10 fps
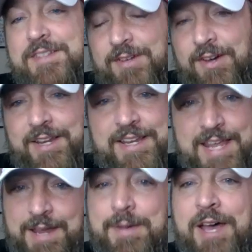song. It
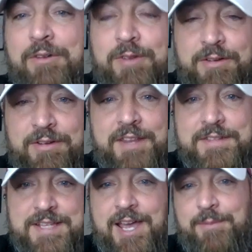came out right around
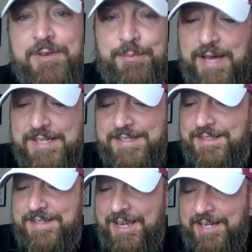the time of the
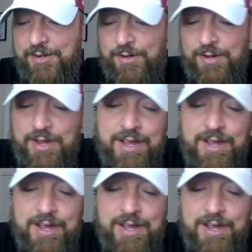bicentennial.